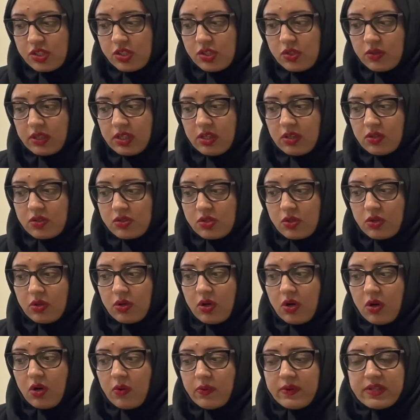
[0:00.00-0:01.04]
you can also
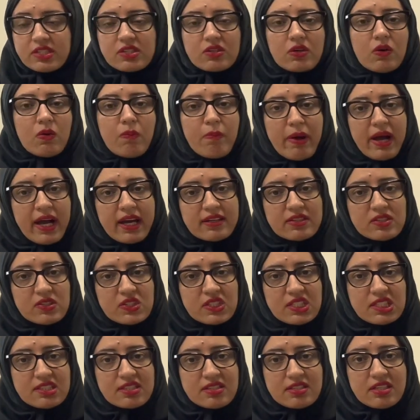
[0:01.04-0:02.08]
always go back to
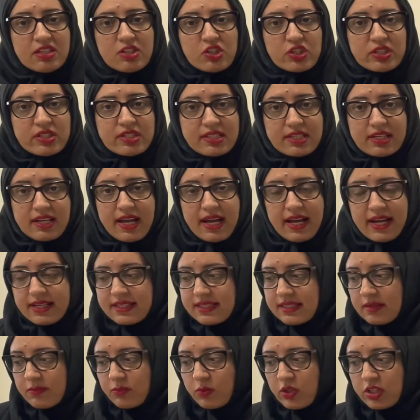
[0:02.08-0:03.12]
these teachers and ask
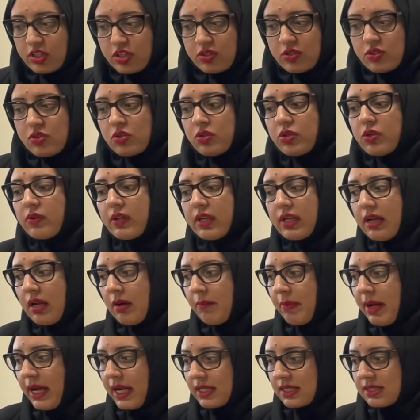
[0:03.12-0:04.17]
them questions, or you can come
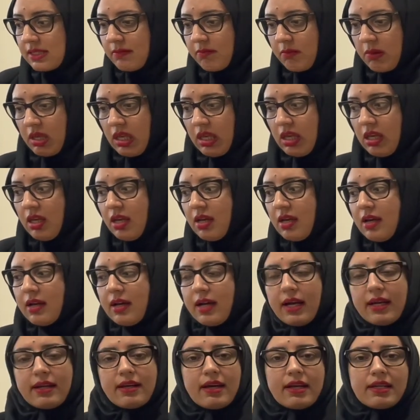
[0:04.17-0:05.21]
back to me
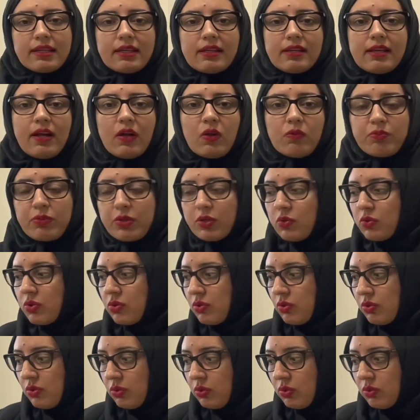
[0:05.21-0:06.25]
and I can help you
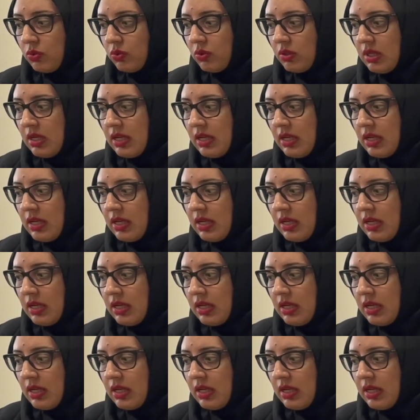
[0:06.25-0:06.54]
through